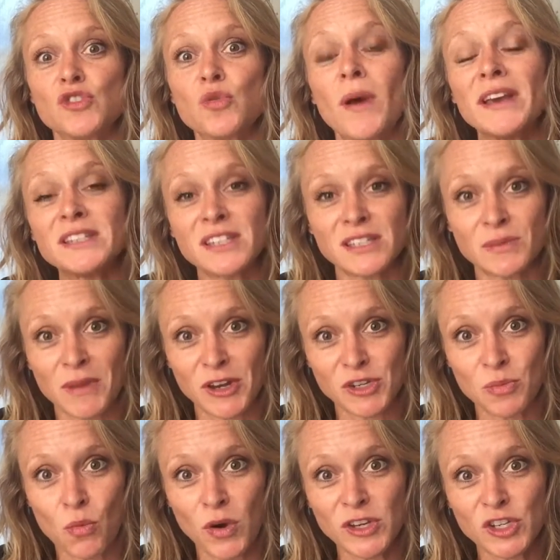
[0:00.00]
twice as
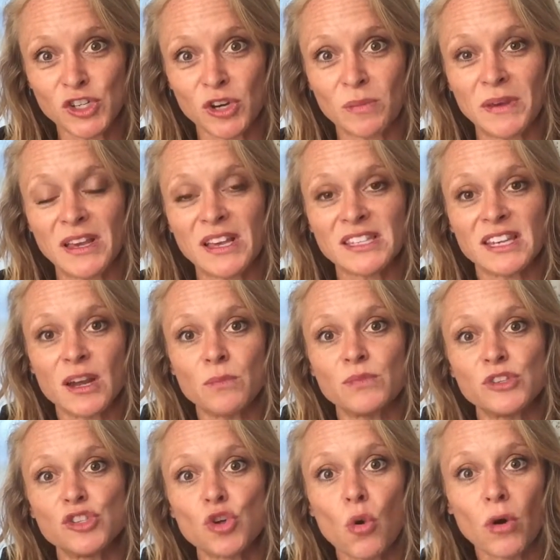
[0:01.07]
much moisture because it
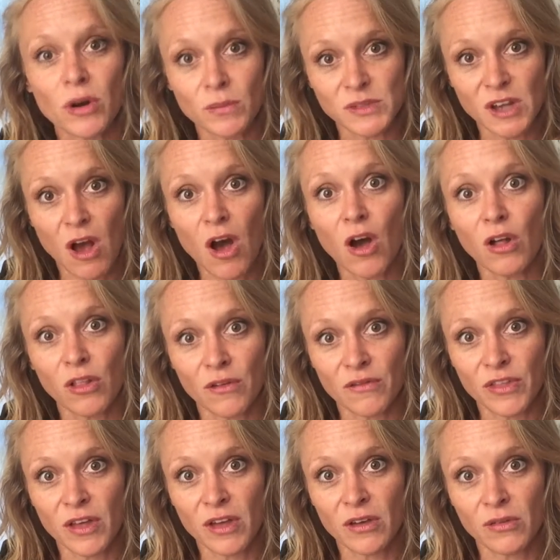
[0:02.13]
absorbs all
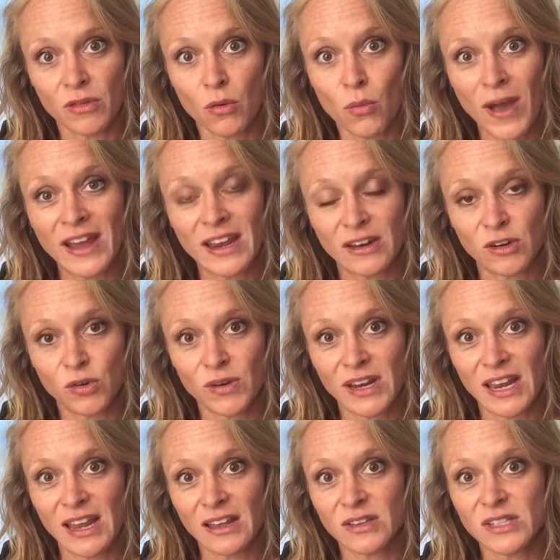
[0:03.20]
of the wet
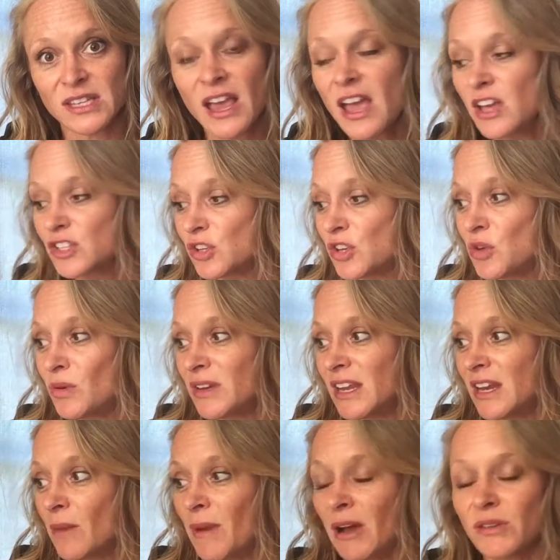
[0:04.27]
ingredients. So you would
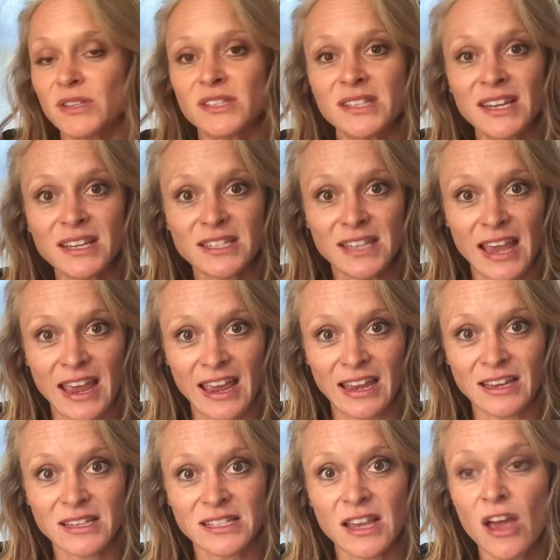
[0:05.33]
need about 6
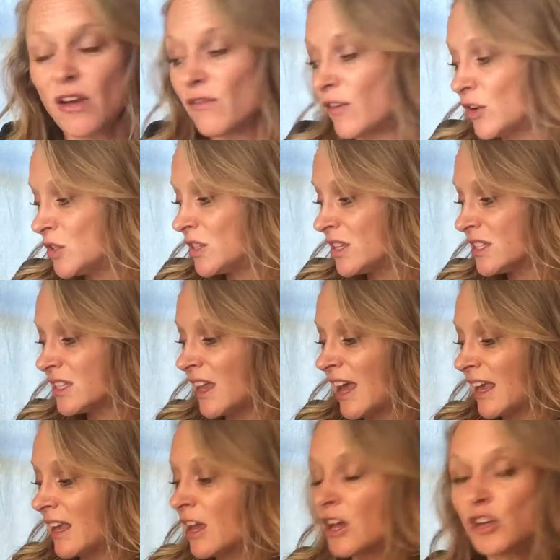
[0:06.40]
eggs versus
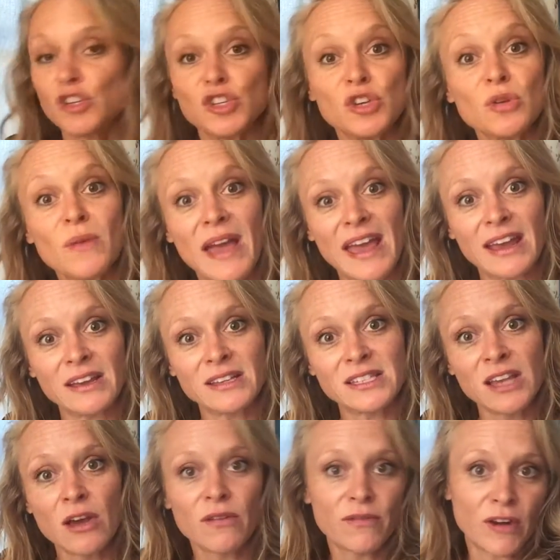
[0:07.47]
like 2
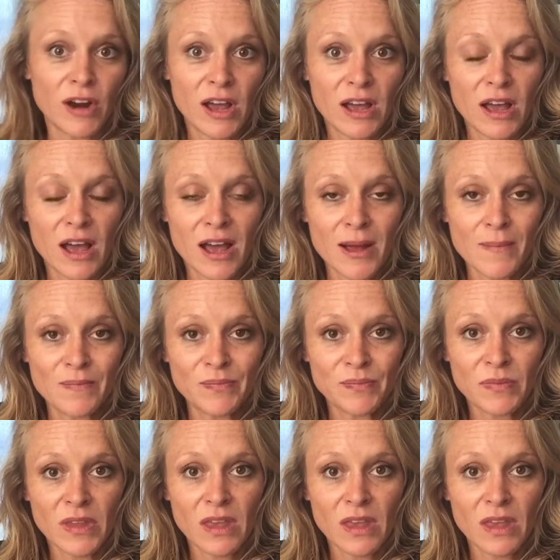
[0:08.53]
eggs for a